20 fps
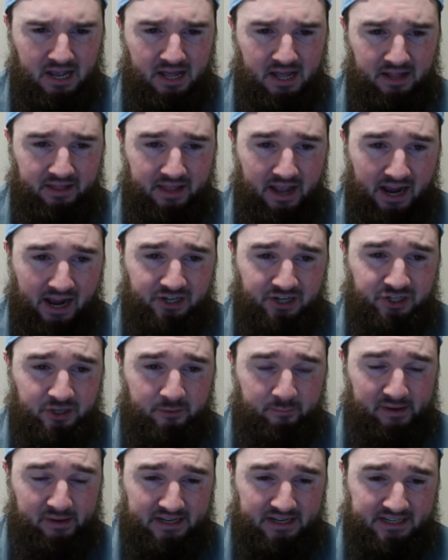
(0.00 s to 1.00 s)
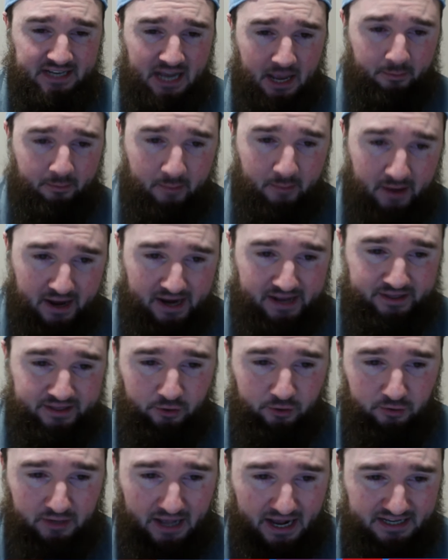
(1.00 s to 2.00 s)
they actually beat Tampa Bay in their
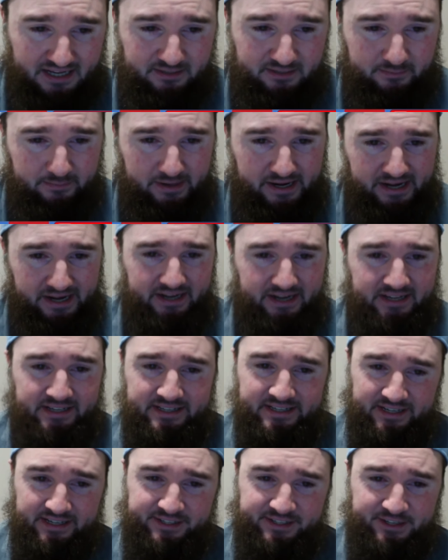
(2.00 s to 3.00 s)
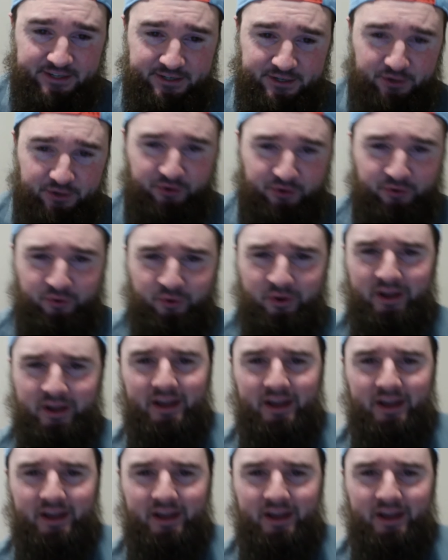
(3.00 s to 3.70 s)
last meeting 6-2